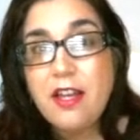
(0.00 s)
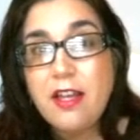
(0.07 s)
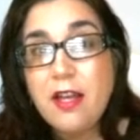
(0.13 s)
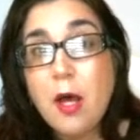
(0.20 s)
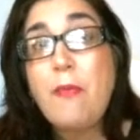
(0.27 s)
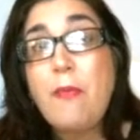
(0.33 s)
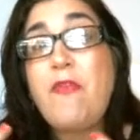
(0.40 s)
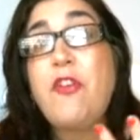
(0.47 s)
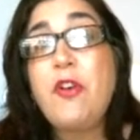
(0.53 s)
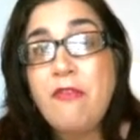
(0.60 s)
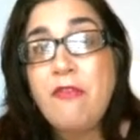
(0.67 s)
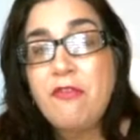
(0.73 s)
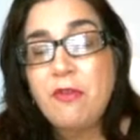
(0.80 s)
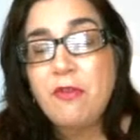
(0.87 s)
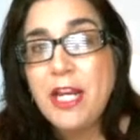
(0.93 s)
helpful
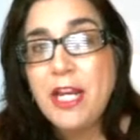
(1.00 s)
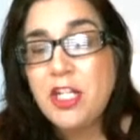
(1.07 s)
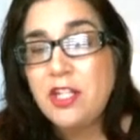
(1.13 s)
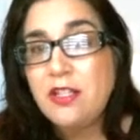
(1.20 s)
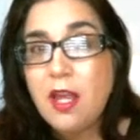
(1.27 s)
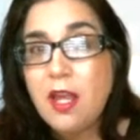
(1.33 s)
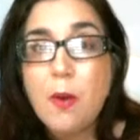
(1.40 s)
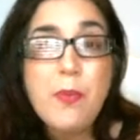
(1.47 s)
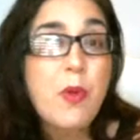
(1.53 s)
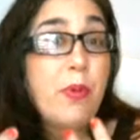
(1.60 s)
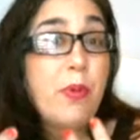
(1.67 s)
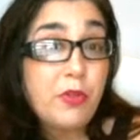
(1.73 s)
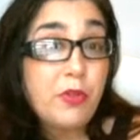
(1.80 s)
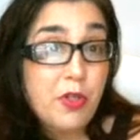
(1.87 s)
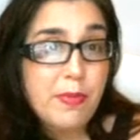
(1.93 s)
information to help you
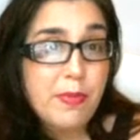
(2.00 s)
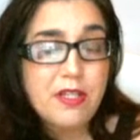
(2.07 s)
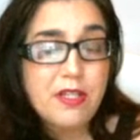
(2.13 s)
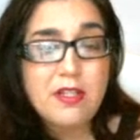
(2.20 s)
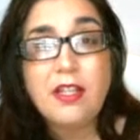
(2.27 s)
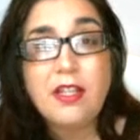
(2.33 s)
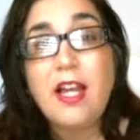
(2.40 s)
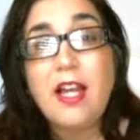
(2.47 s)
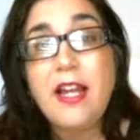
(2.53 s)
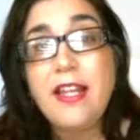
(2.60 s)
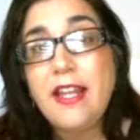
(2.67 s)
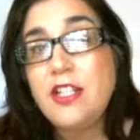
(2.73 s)
build your business online,